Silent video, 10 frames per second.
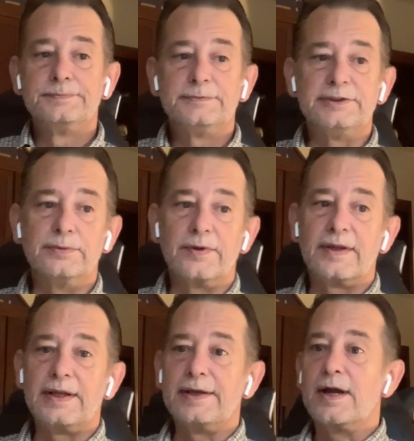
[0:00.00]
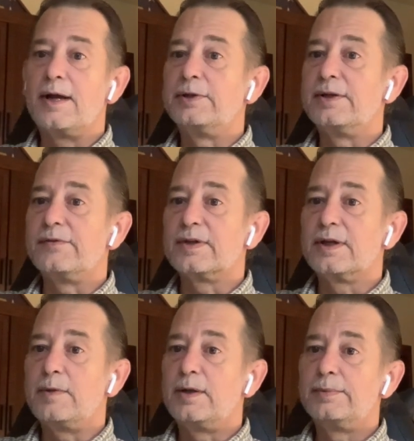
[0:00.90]
deal with any anomalies that
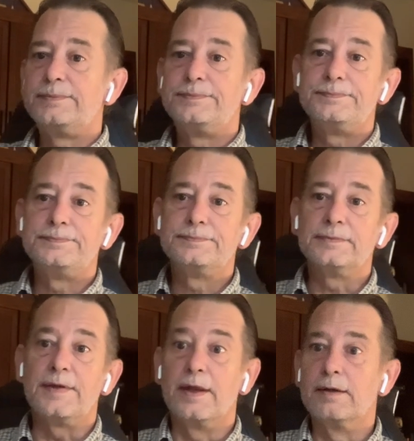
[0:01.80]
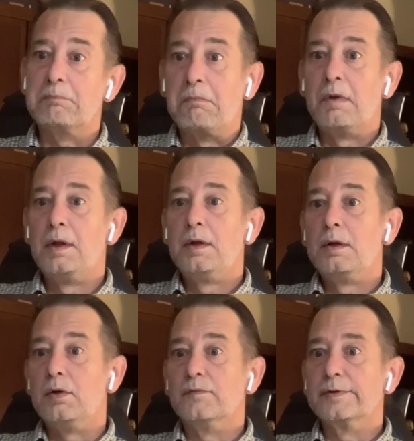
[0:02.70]
come up, and then
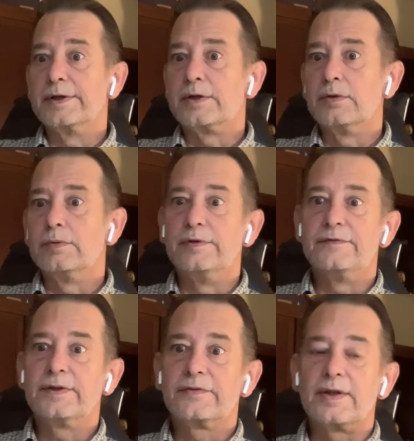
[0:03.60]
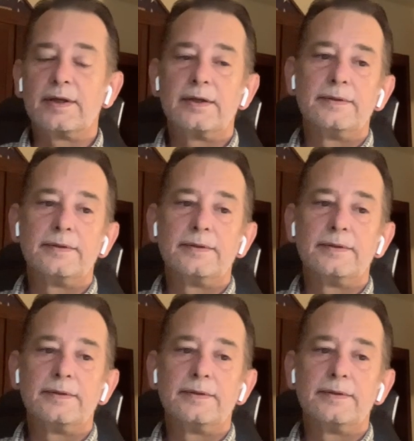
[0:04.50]
hopefully code to fix that.